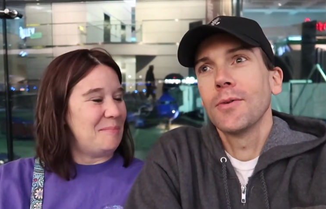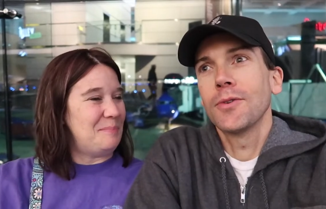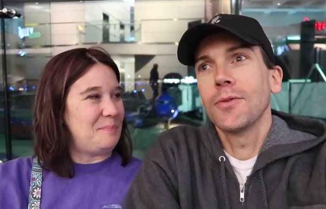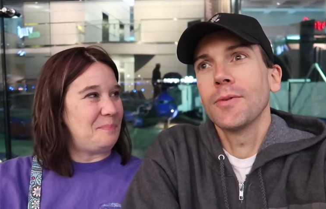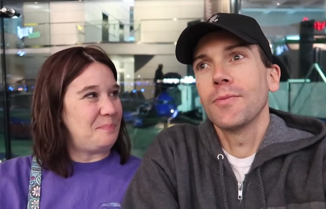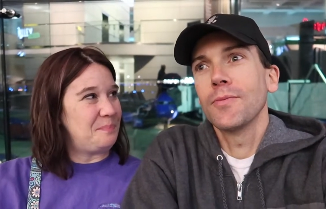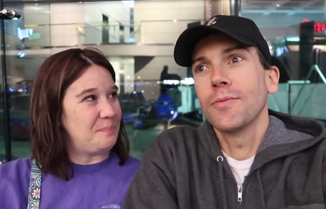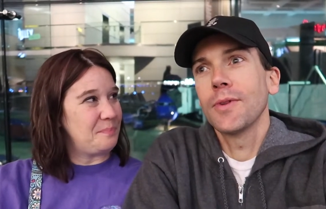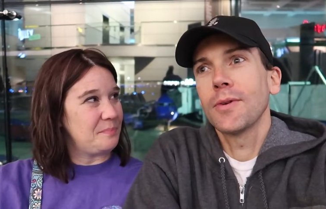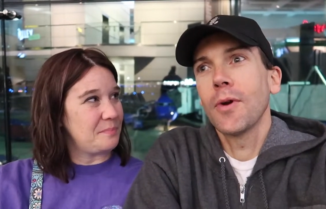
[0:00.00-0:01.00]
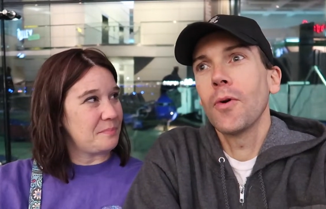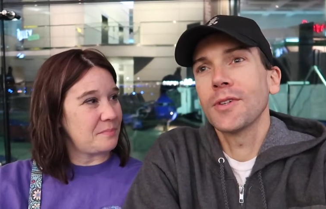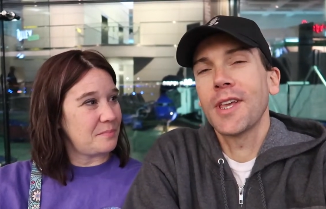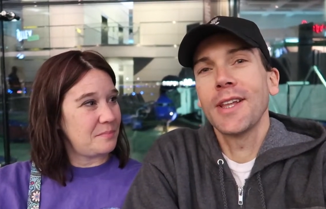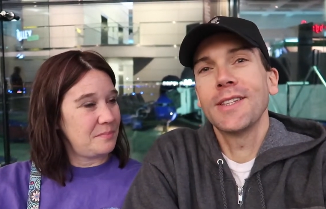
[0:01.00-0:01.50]
Speaker 1: we're doing
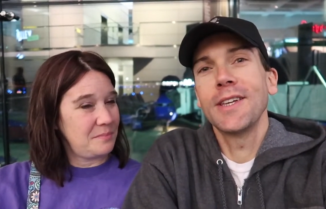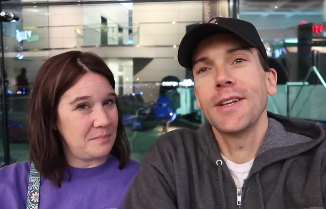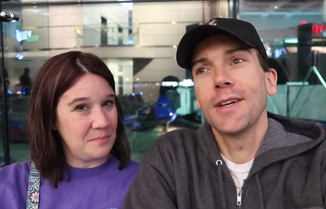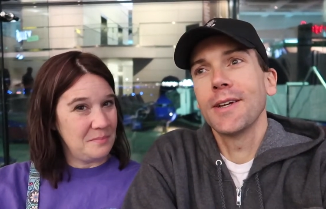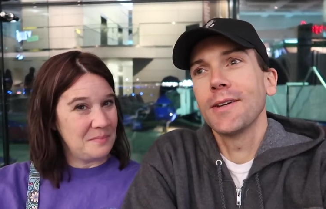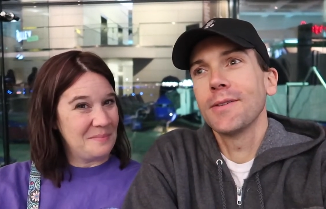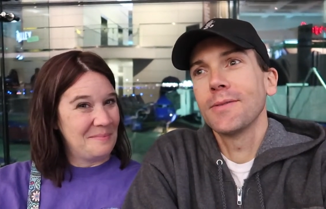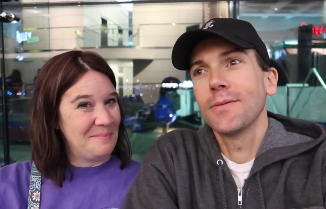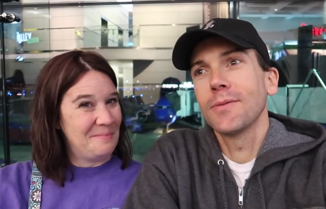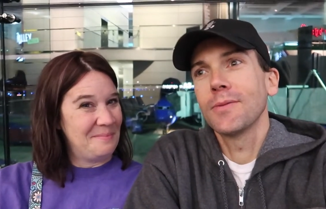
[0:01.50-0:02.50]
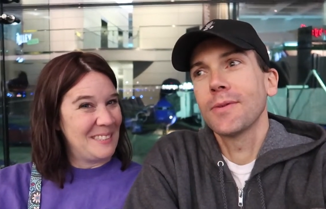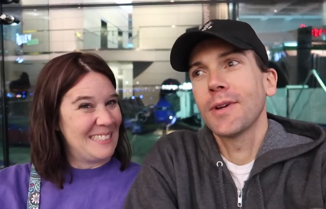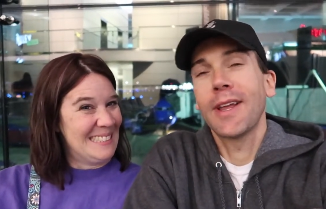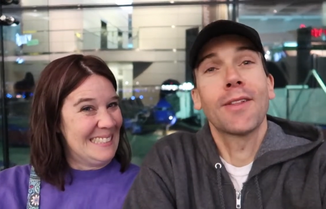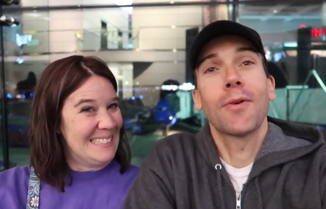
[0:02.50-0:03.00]
Oga's Cantina. We're
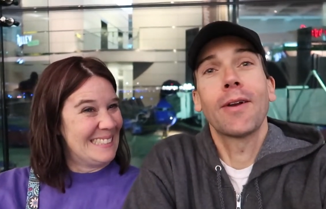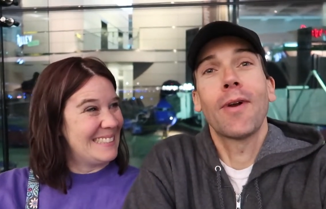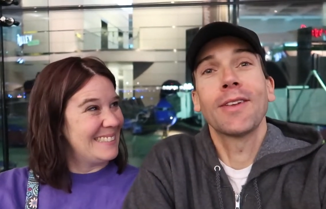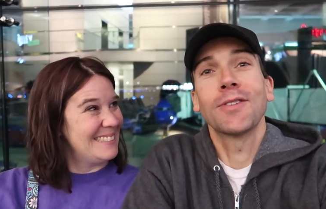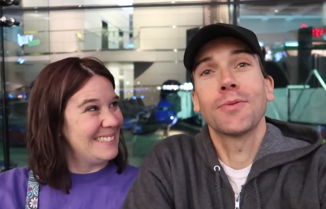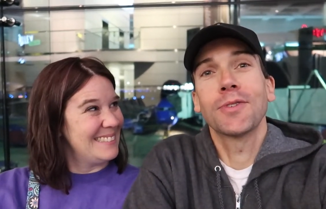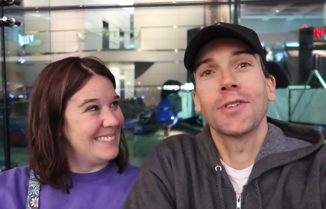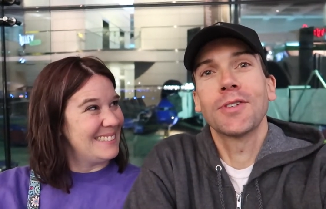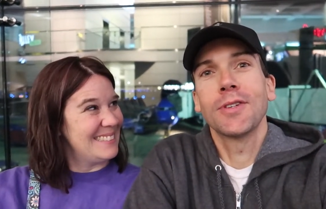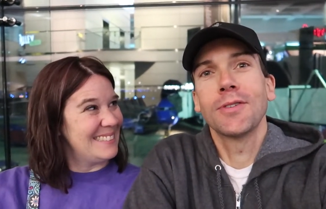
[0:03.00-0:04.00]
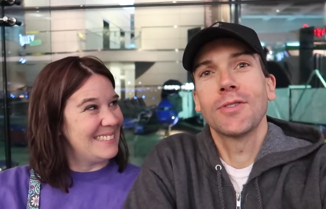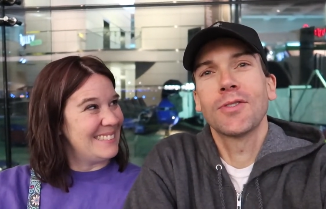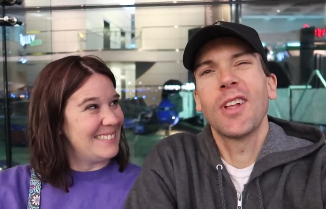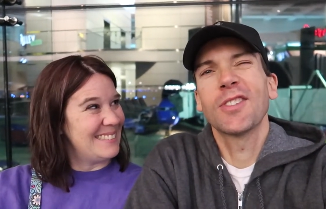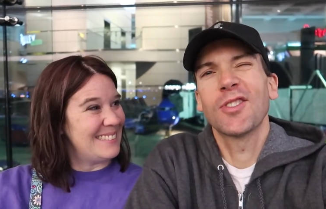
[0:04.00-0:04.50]
gonna get to ride Rise of the
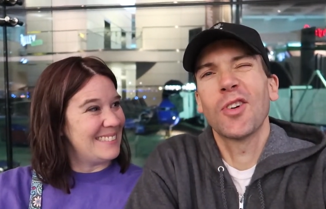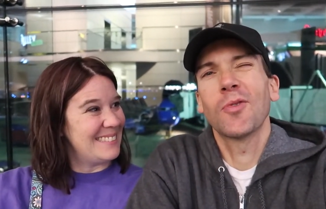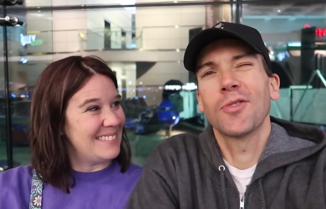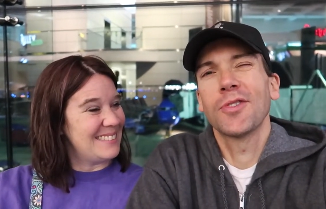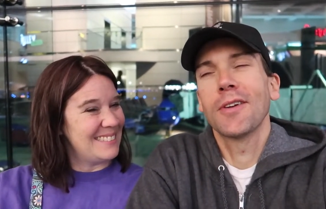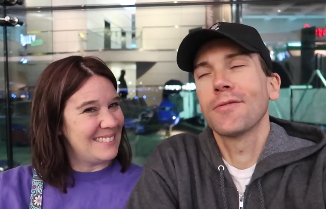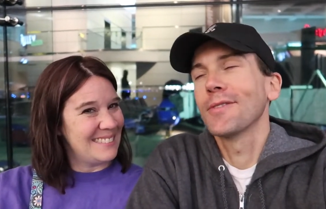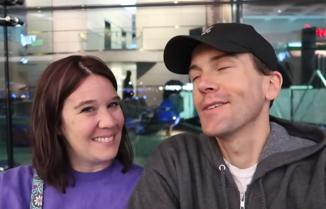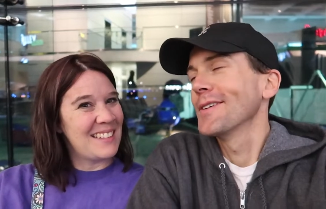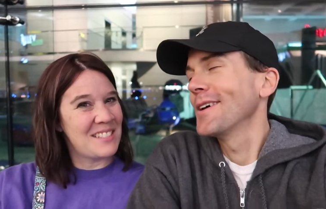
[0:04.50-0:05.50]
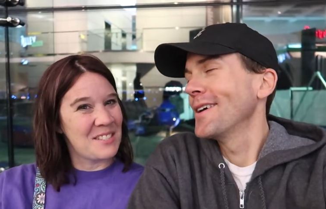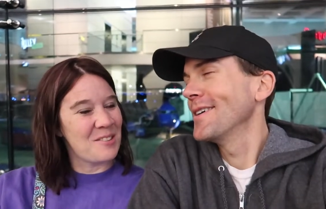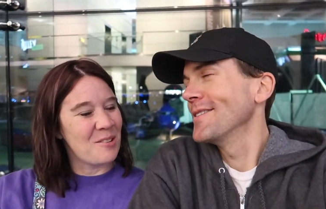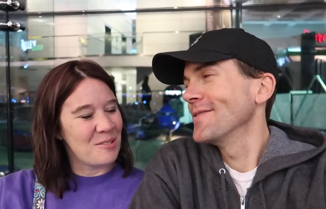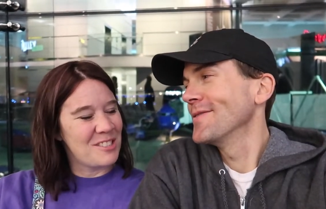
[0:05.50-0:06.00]
Resistance. Lots of Star Wars stuff.
Speaker 2: Lots of
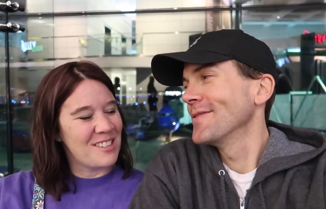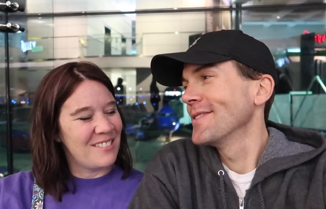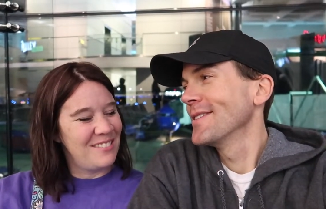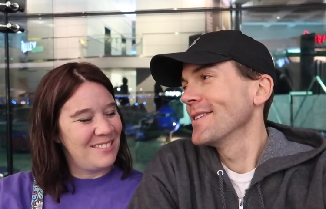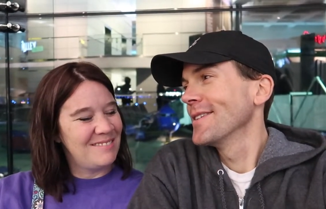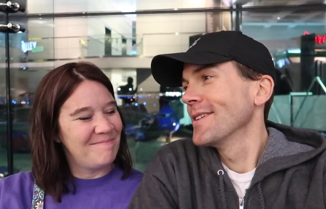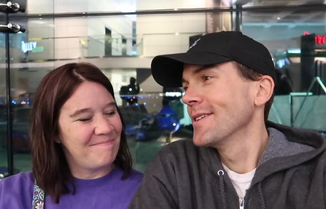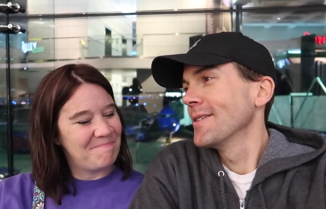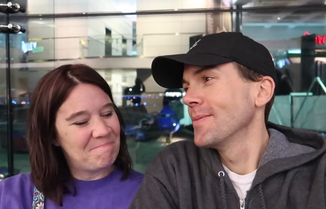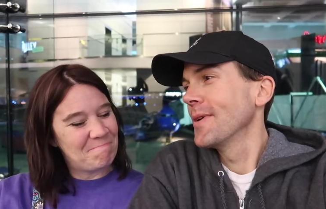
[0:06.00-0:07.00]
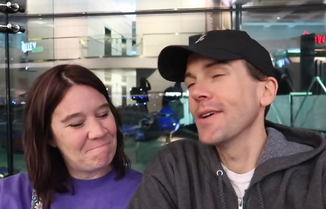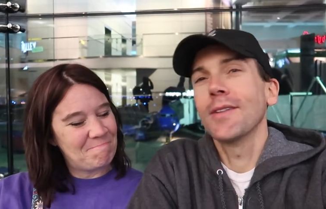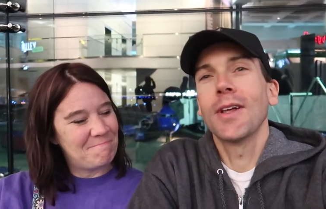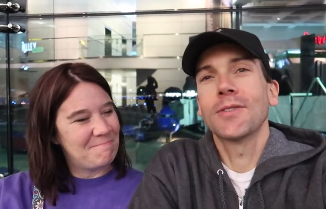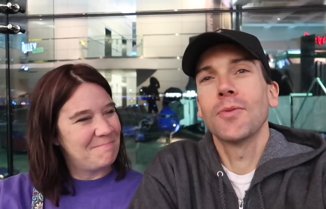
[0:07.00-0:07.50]
Star um, Wars stuff.
Speaker 1: But
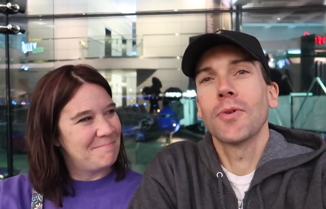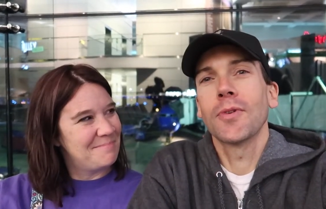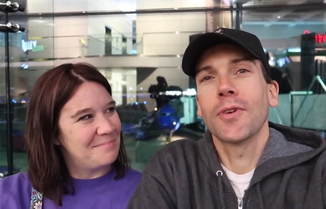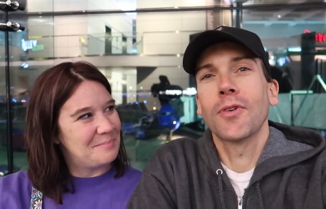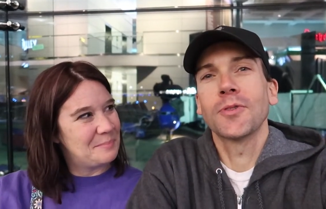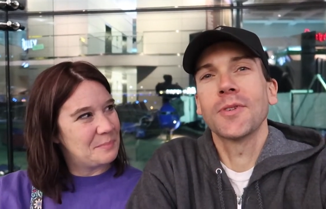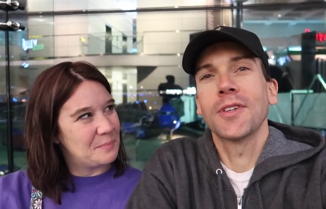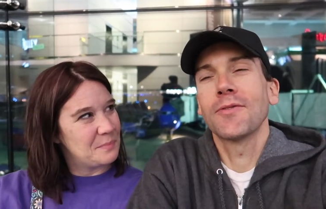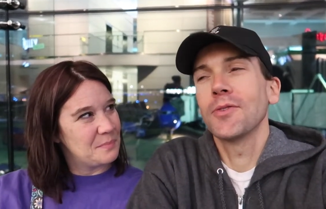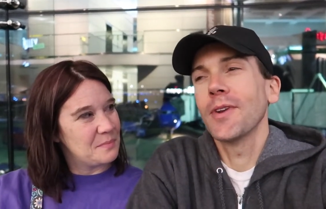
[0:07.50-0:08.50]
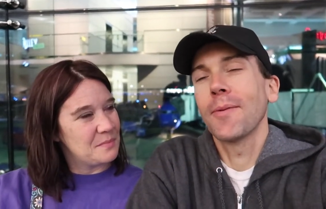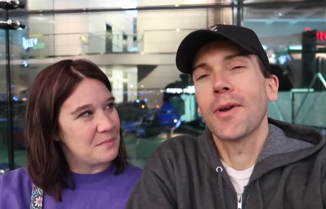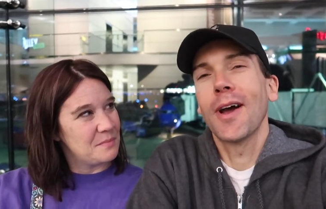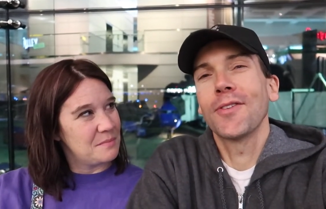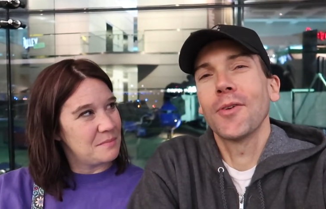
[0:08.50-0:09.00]
lots of more of the Christmas stuff too at
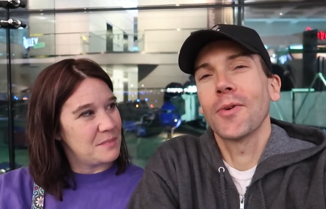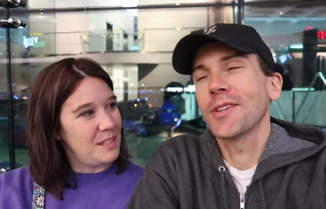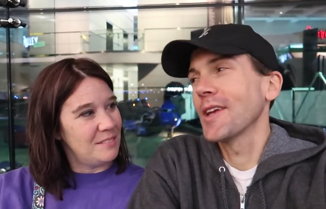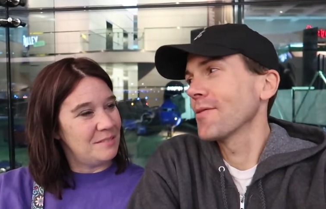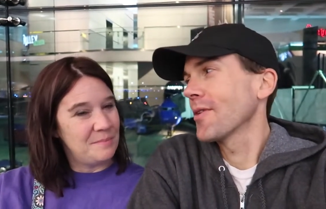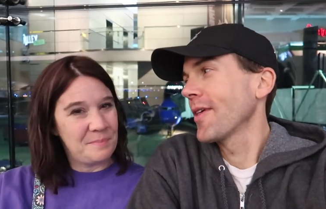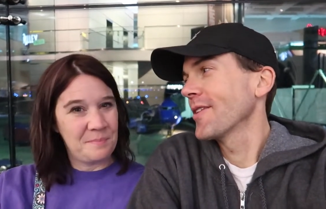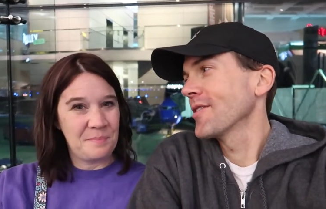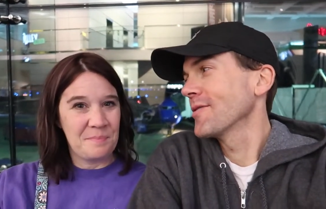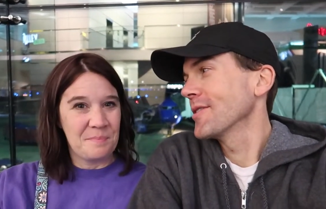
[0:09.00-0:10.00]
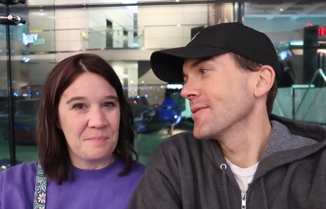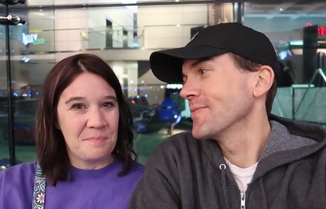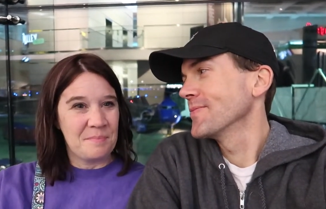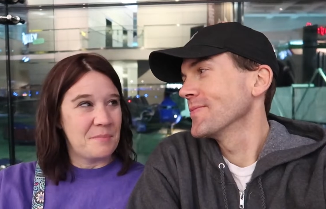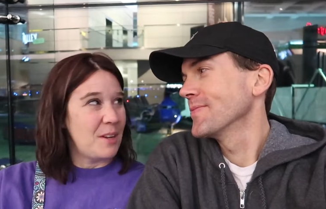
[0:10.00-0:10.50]
Epcot, so we're excited for all that stuff too.
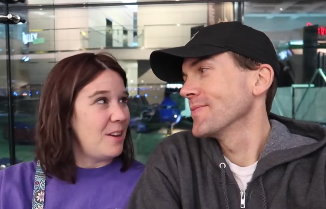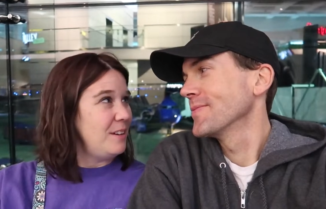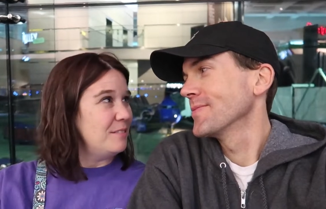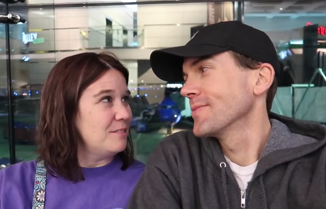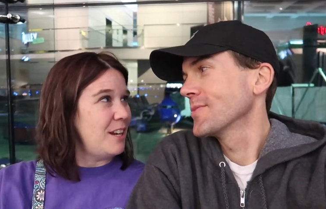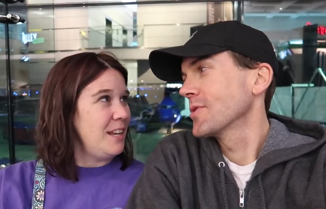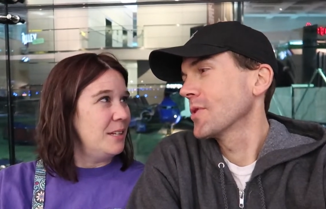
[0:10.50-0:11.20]
Speaker 2: All right, ready?